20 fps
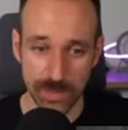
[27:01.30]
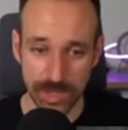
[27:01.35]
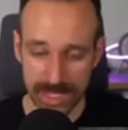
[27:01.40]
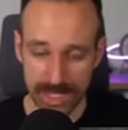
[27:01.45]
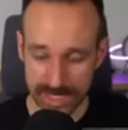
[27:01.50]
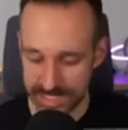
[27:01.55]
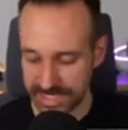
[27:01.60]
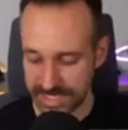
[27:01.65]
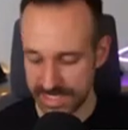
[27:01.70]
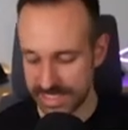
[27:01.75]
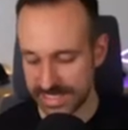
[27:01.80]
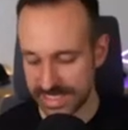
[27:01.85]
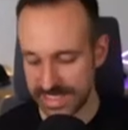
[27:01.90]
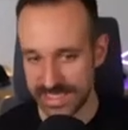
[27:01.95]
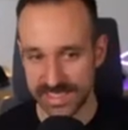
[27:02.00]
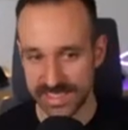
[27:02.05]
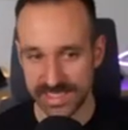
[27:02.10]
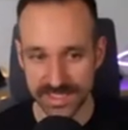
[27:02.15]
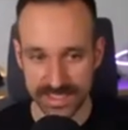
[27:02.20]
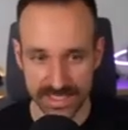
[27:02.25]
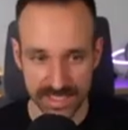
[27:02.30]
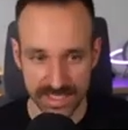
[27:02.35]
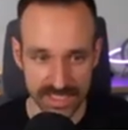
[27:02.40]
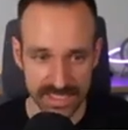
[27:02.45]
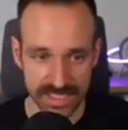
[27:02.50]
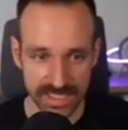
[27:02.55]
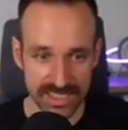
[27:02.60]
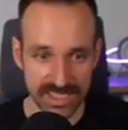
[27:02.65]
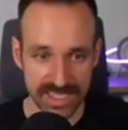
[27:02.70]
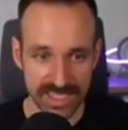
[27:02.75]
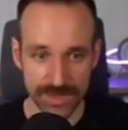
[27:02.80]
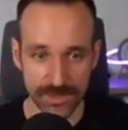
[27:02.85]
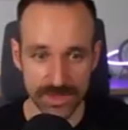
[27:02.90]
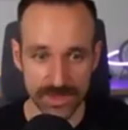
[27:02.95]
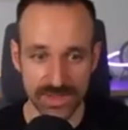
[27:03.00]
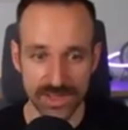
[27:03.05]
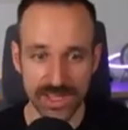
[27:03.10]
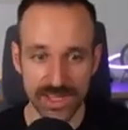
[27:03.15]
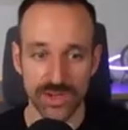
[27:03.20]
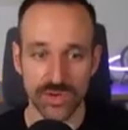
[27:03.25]
what I did is Sneaky
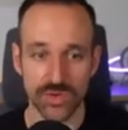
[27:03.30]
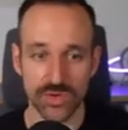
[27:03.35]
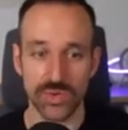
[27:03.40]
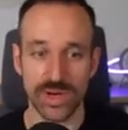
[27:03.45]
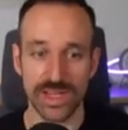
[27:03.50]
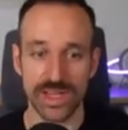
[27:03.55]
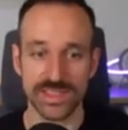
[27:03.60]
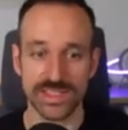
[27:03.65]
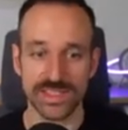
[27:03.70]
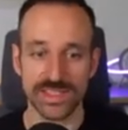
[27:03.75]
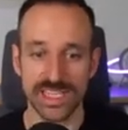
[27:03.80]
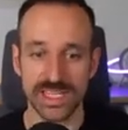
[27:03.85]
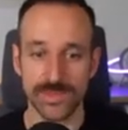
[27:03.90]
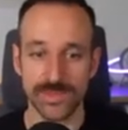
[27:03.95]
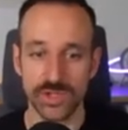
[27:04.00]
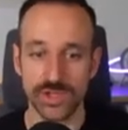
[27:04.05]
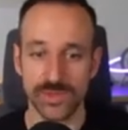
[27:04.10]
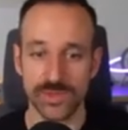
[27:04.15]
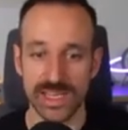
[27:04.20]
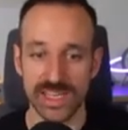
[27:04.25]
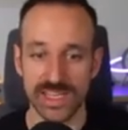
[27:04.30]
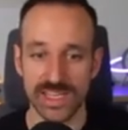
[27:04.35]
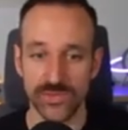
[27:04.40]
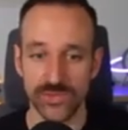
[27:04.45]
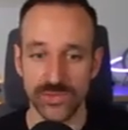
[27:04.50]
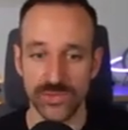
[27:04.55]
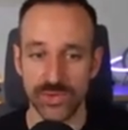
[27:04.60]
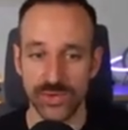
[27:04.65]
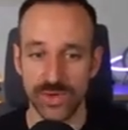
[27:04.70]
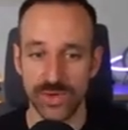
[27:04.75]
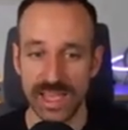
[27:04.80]
Simon ran the same command for